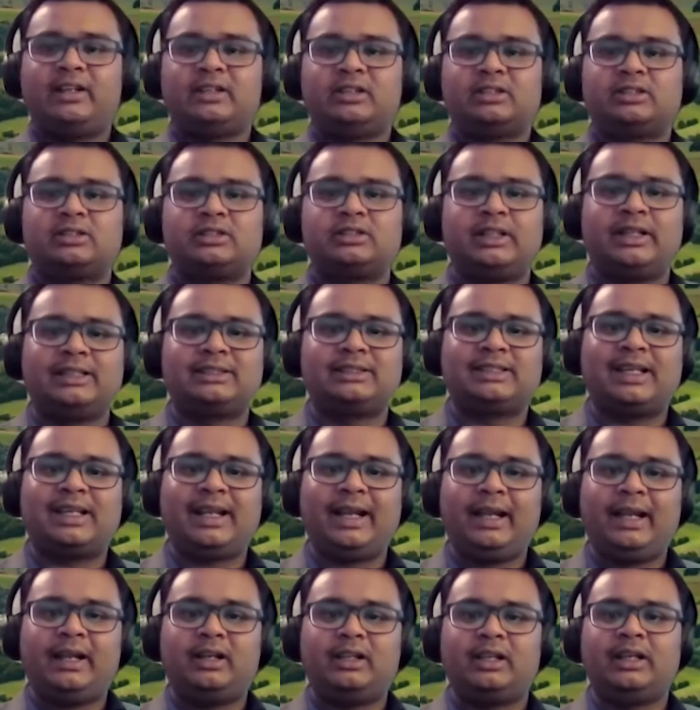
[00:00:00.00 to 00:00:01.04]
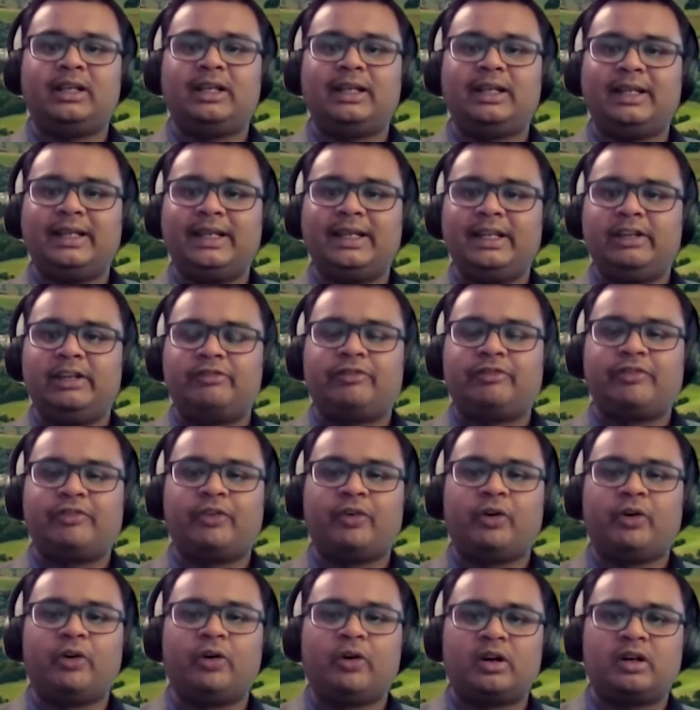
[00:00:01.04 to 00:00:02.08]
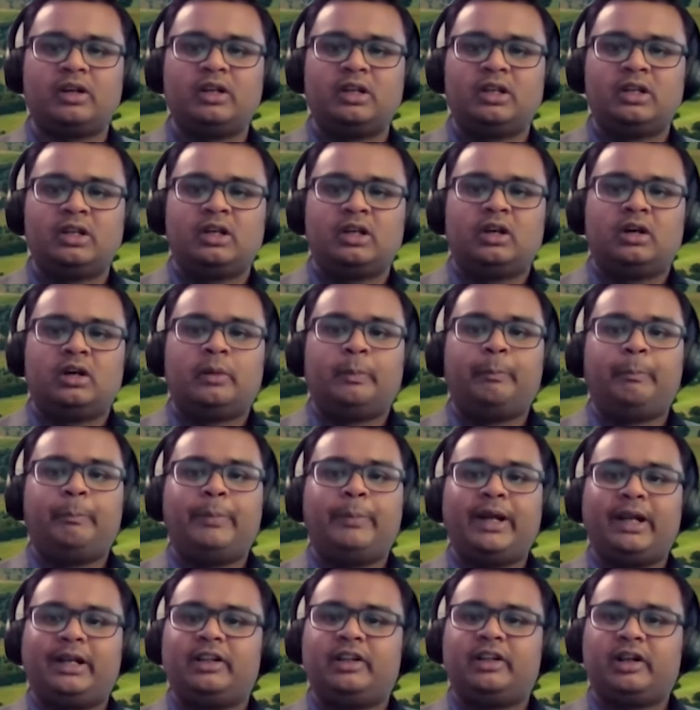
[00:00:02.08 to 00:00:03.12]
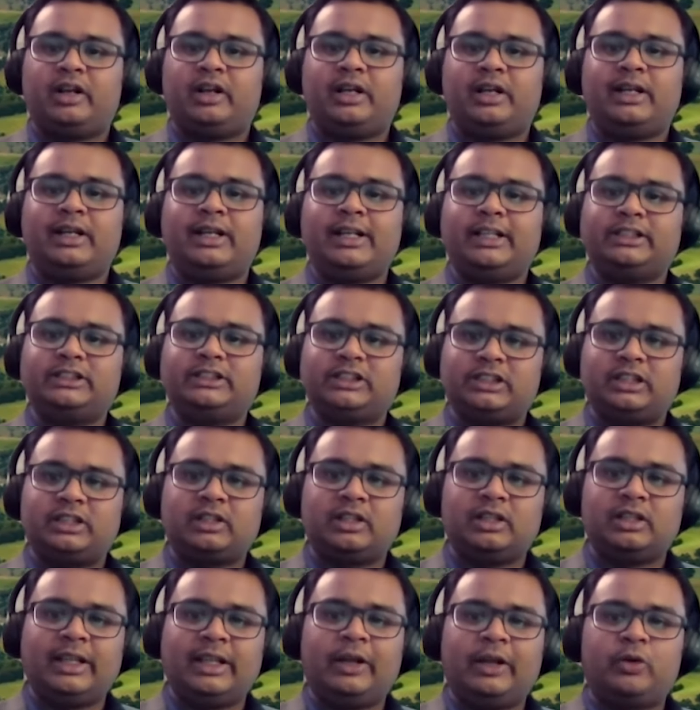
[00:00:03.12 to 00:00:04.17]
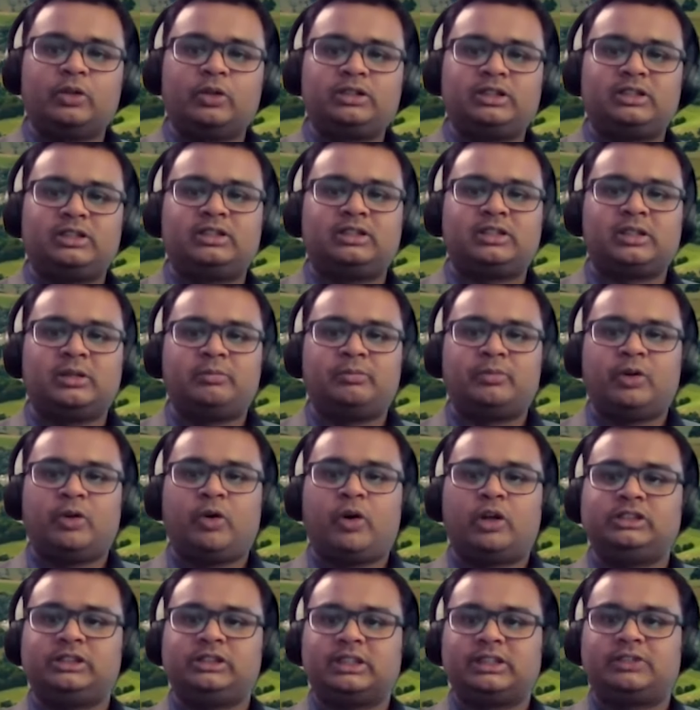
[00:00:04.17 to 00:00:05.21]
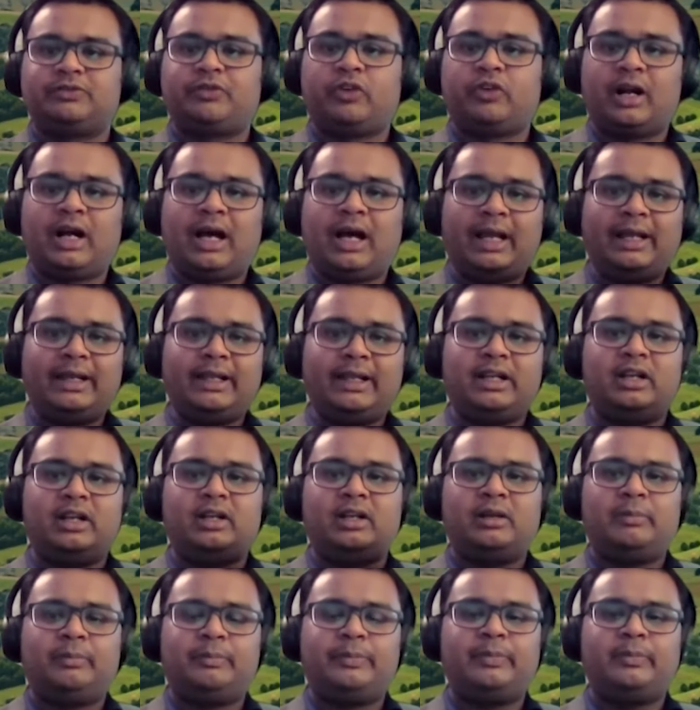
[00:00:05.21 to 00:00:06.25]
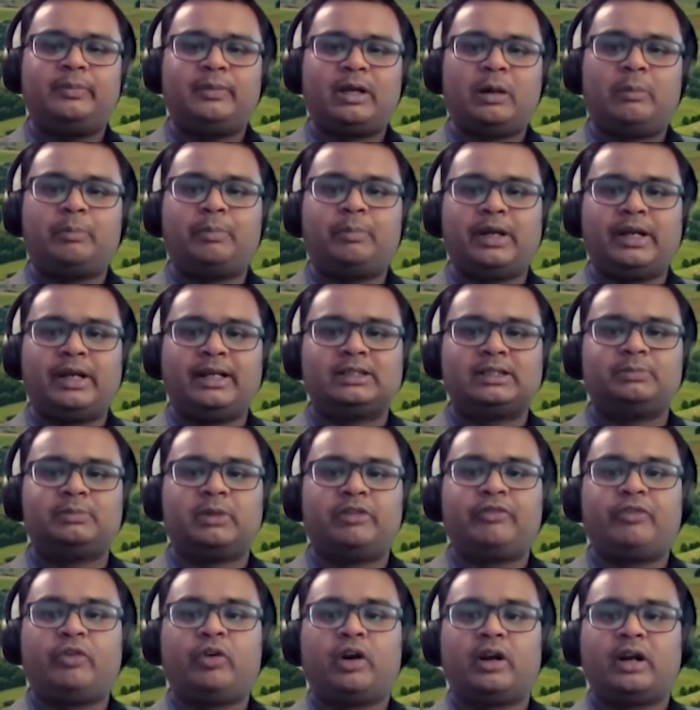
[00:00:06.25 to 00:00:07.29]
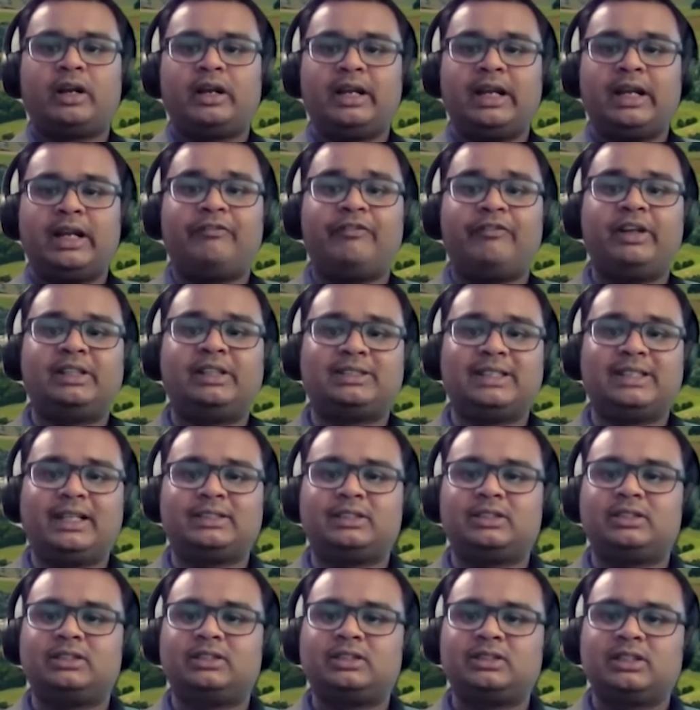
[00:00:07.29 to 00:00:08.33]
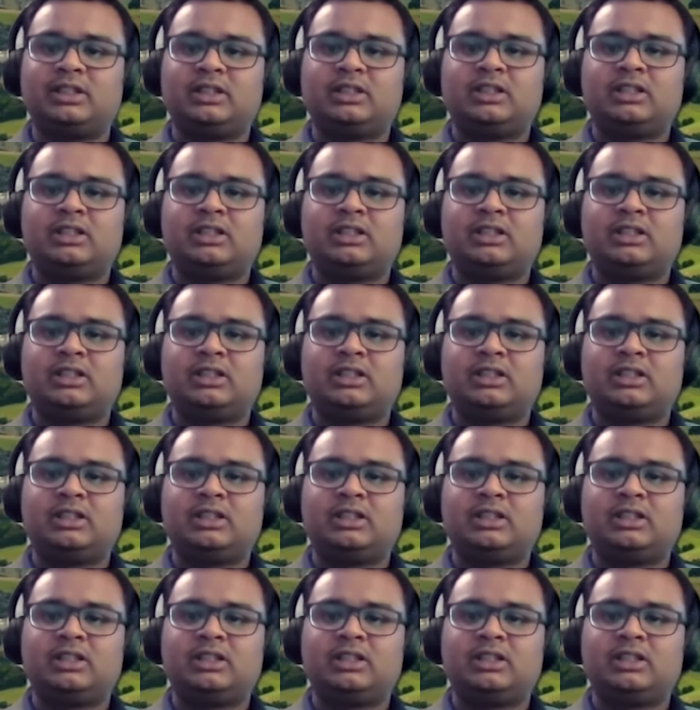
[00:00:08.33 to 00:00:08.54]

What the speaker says: is it has created the need for better digital ecosystem, not just for high-end companies, but for every citizens.